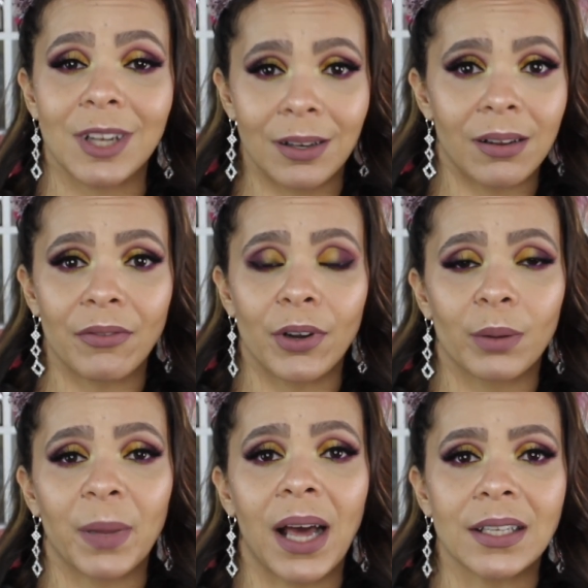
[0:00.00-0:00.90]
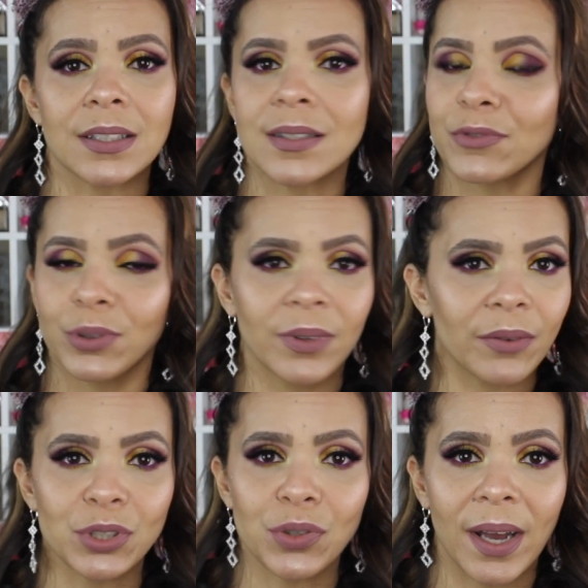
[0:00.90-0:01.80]
Love her palettes. If you've
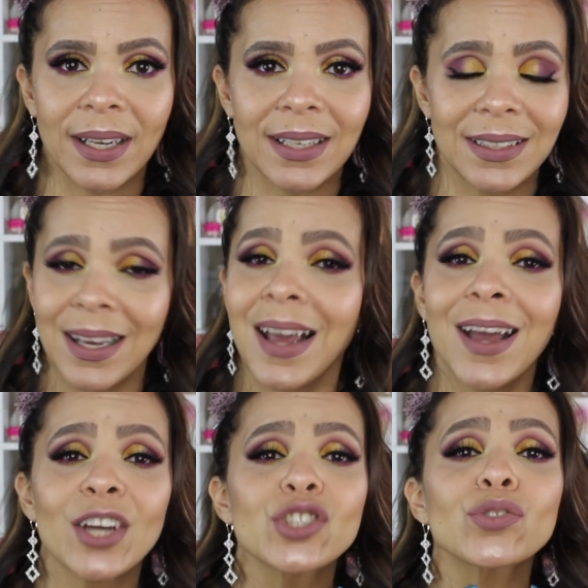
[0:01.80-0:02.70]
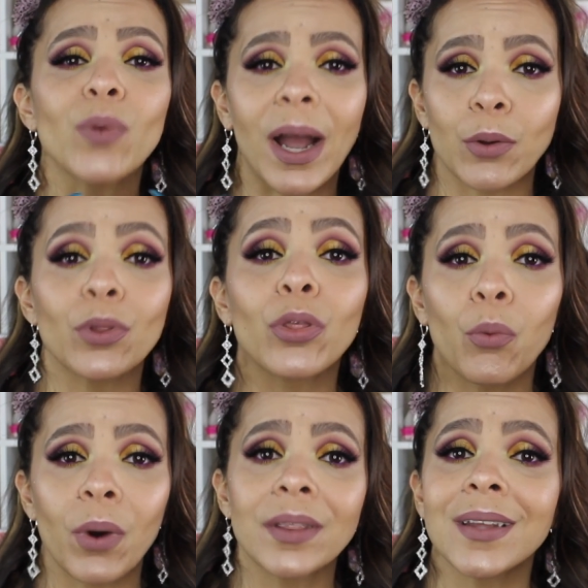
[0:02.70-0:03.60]
never tried any, try the
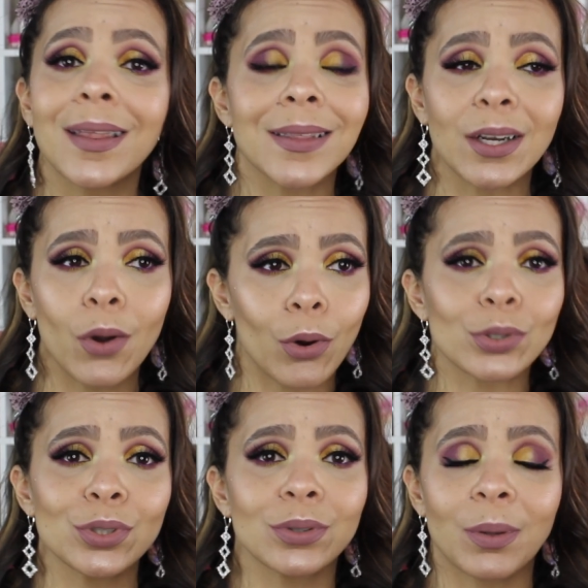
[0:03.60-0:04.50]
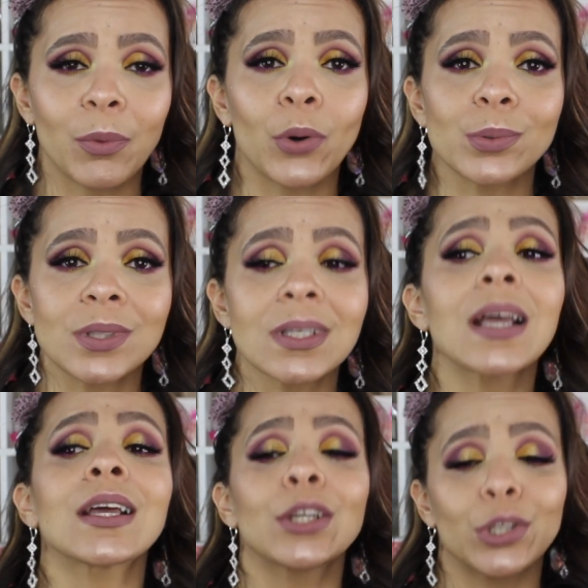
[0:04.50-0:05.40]
one that calls you the most.
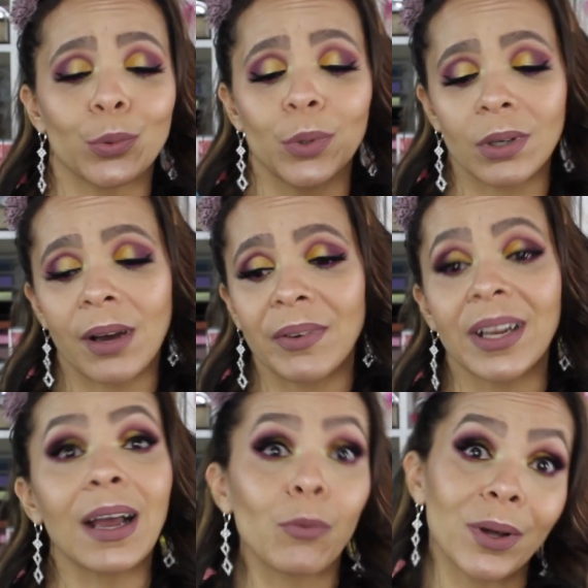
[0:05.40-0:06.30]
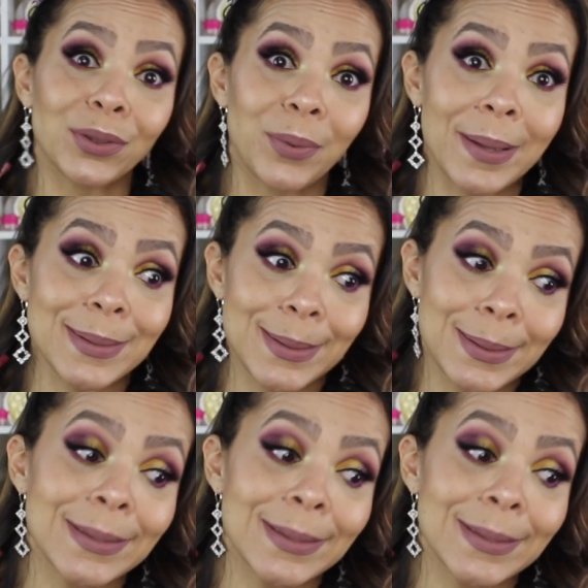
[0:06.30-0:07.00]
You will love it and want the rest.